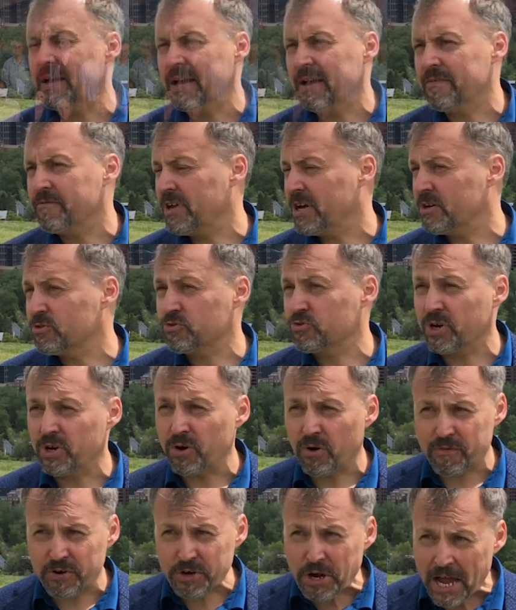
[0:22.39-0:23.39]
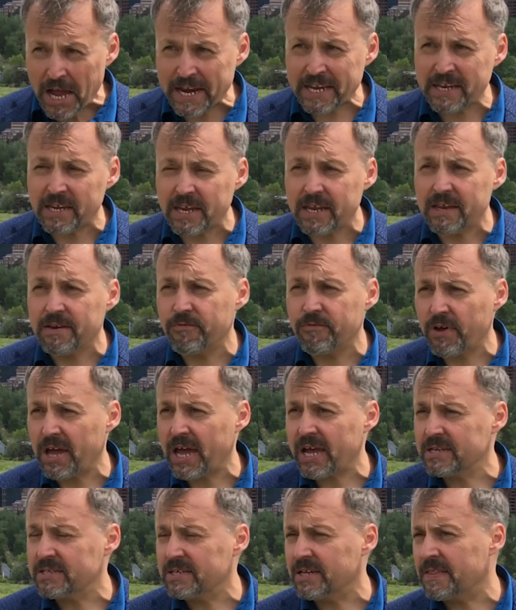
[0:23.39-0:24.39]
have now trained over 90, in
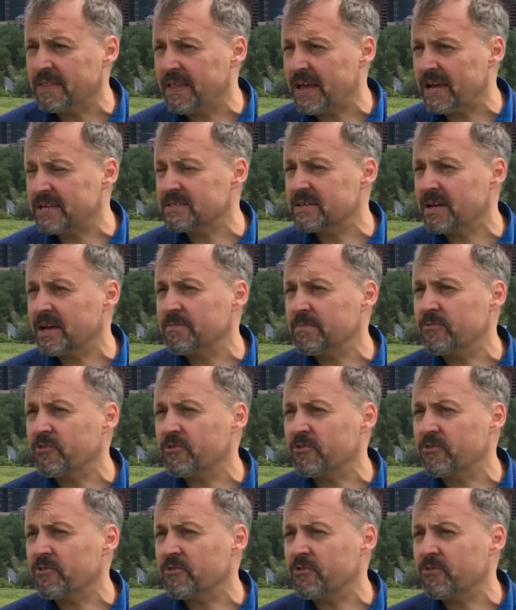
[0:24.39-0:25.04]
fact, in that time